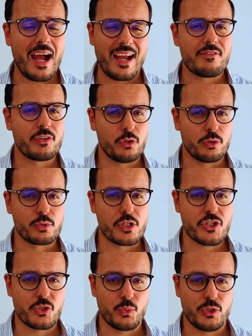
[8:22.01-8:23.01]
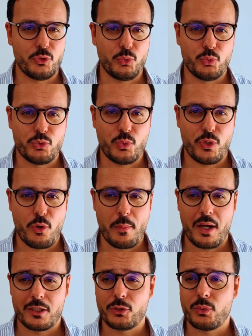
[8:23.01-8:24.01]
I have a collaboration with Nuir
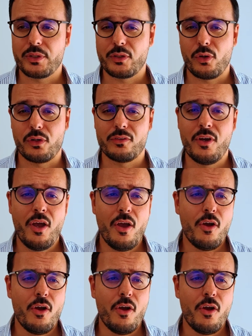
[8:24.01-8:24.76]
Nomade going on